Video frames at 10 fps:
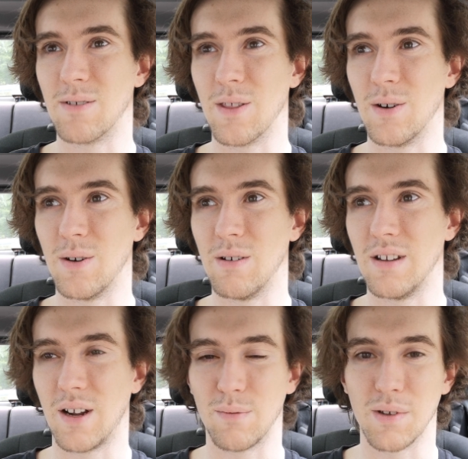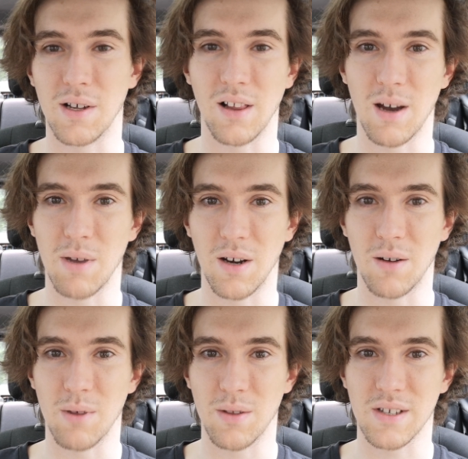rid of the hood and I'll feel a lot better
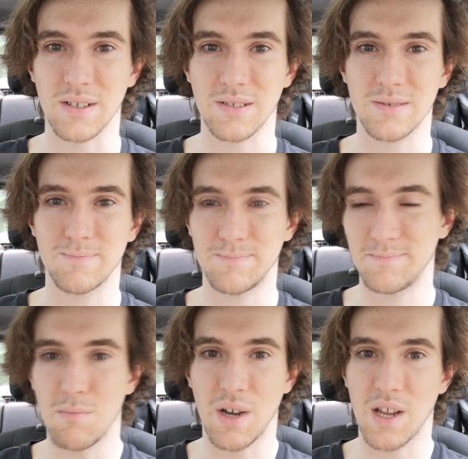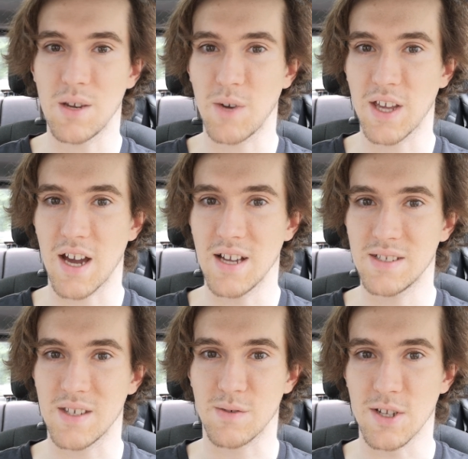about things. But anyway,
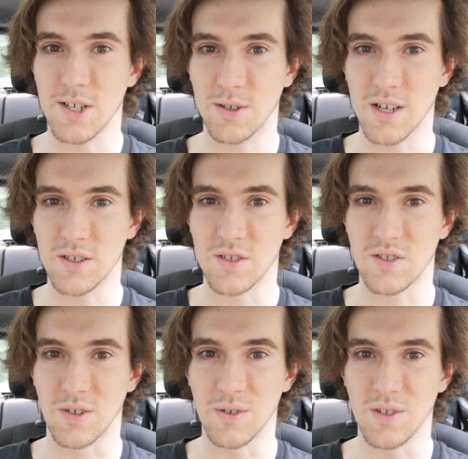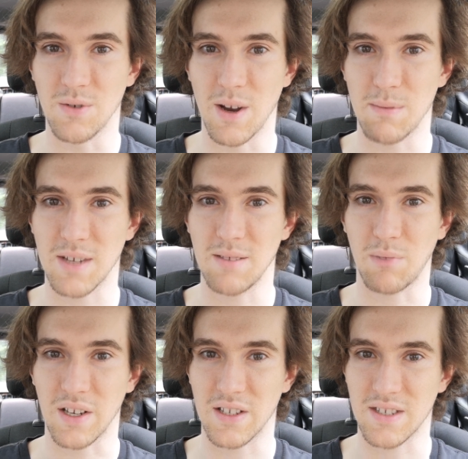guys, this video kind of just turned into an update,
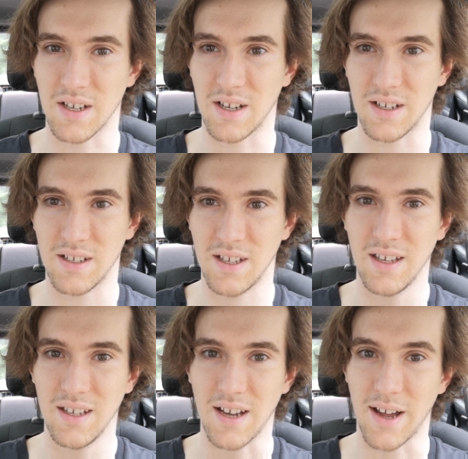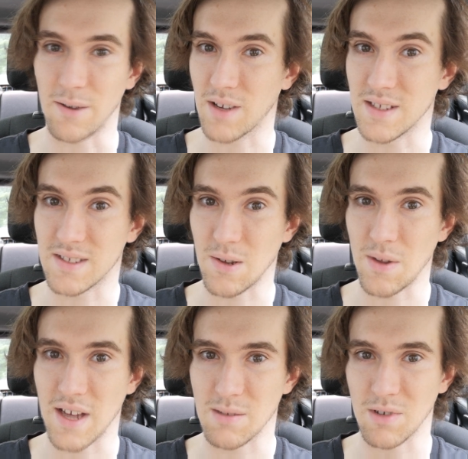but I don't consider
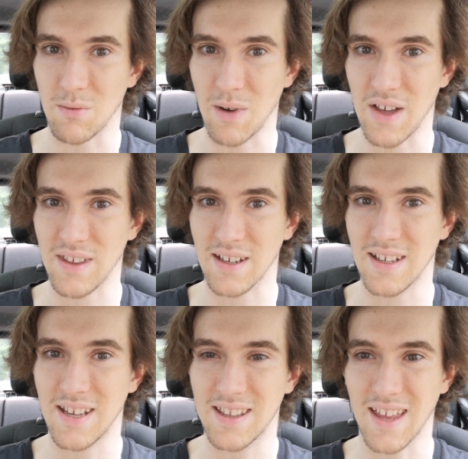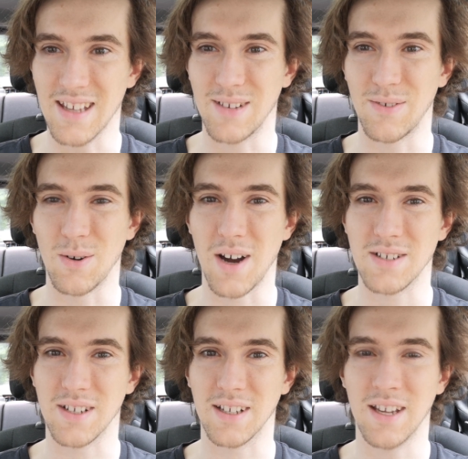that to be a bad thing. Thank you for
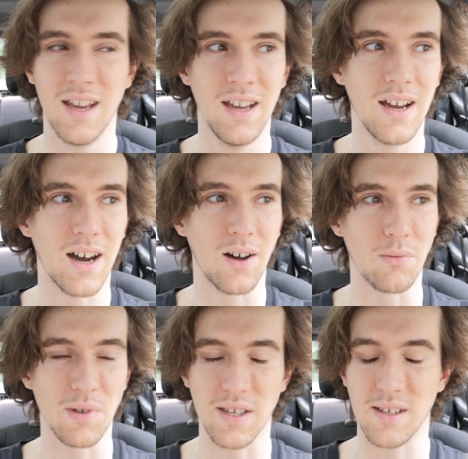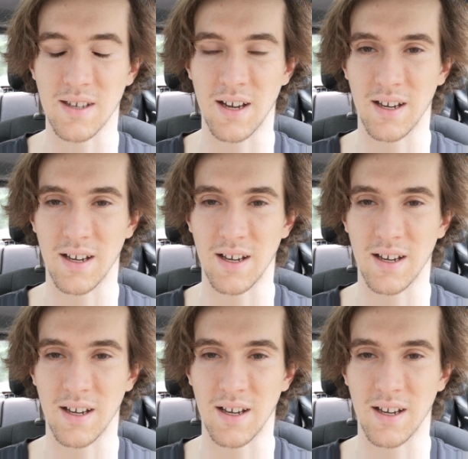watching. I'll be